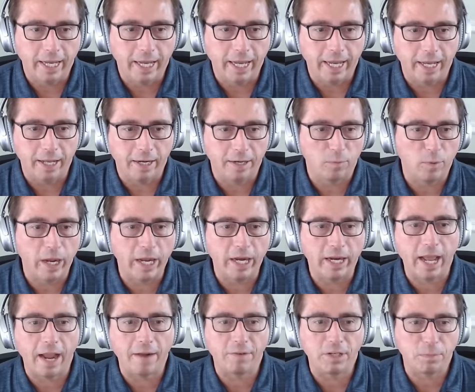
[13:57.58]
and
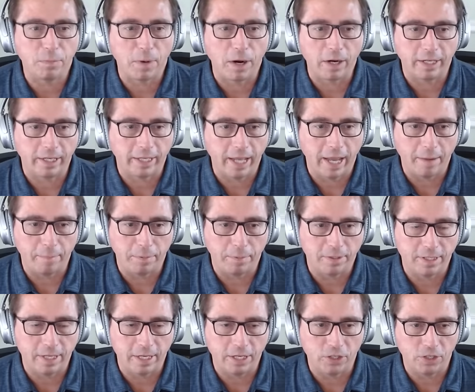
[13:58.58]
weighted average market
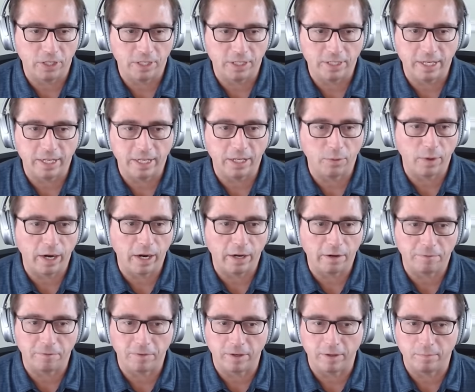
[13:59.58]
capitalization is
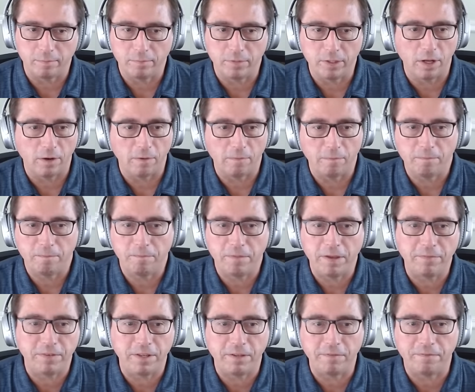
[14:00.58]
anywhere from you know
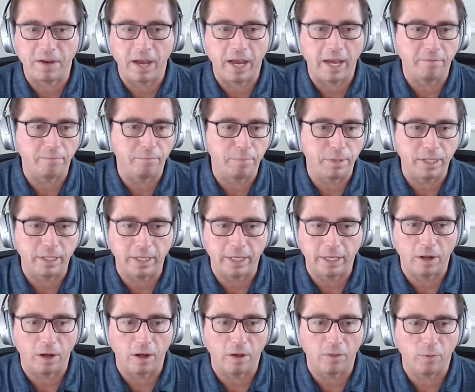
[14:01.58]
55
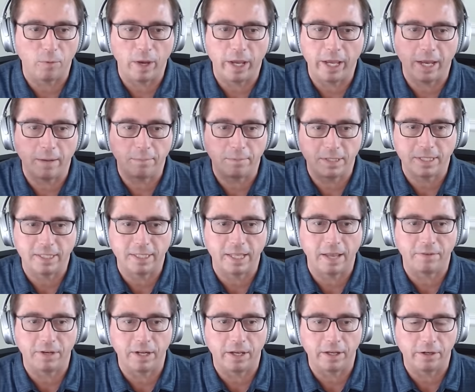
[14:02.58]
billion all the way up to
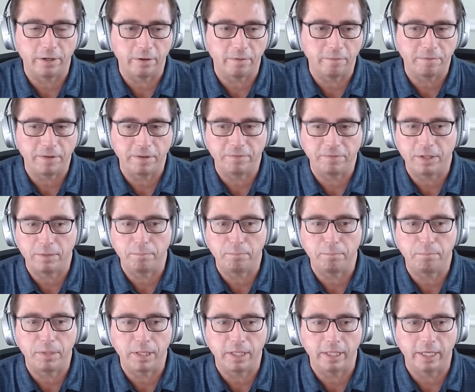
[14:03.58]
750
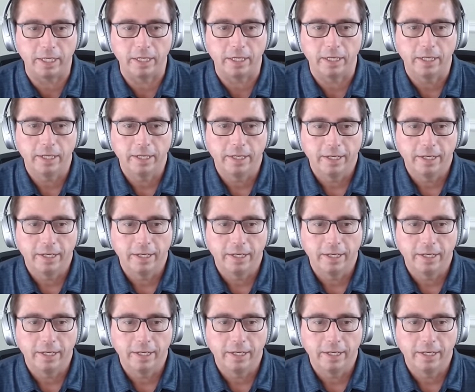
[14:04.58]
billion